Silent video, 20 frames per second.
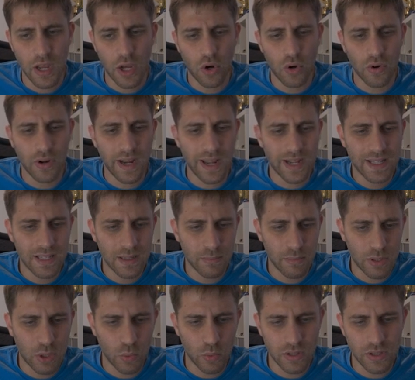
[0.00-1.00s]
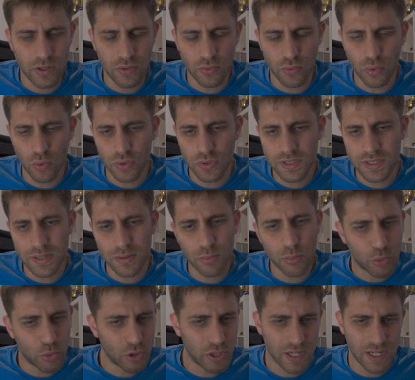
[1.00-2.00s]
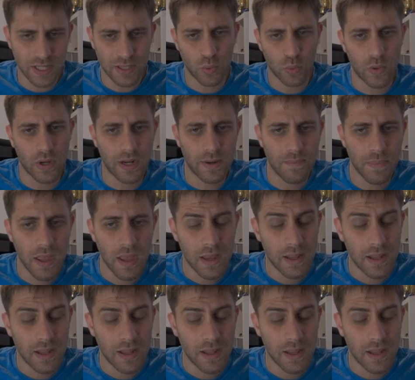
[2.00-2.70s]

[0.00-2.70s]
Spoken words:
connecting between the rooks, brilliant one.